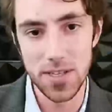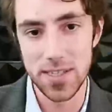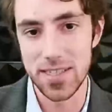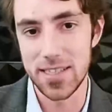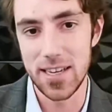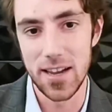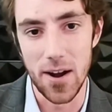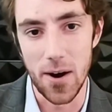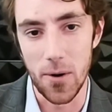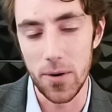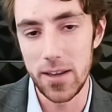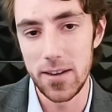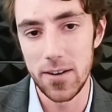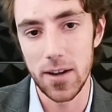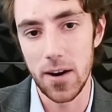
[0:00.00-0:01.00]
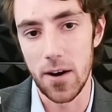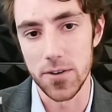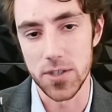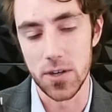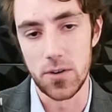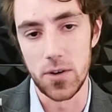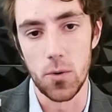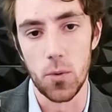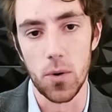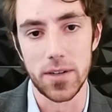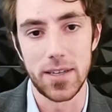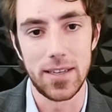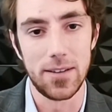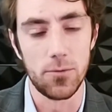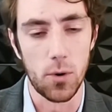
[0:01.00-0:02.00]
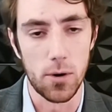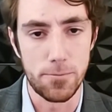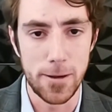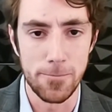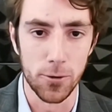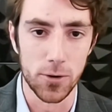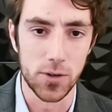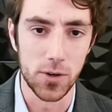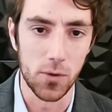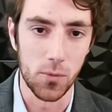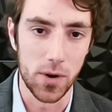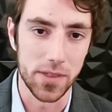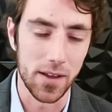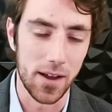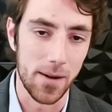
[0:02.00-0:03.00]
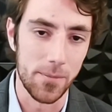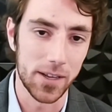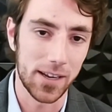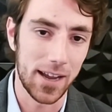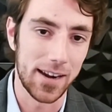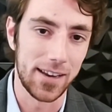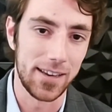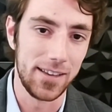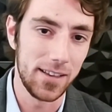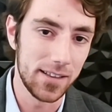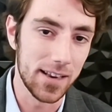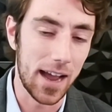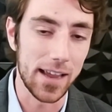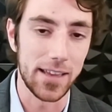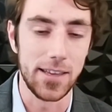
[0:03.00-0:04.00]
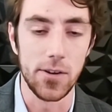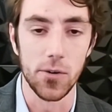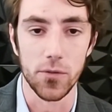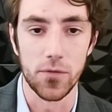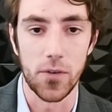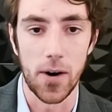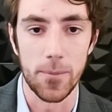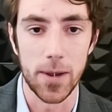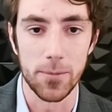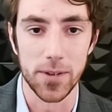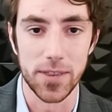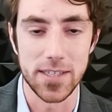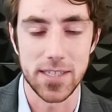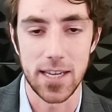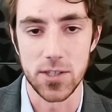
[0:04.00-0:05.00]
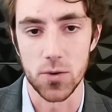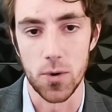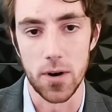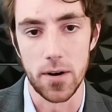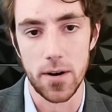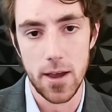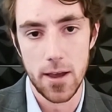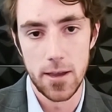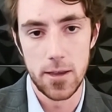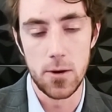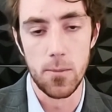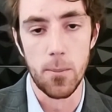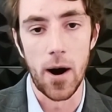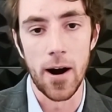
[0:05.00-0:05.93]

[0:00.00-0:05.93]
was, you know, you could also do what what people are doing with um kind of not yield farming, but the sense where you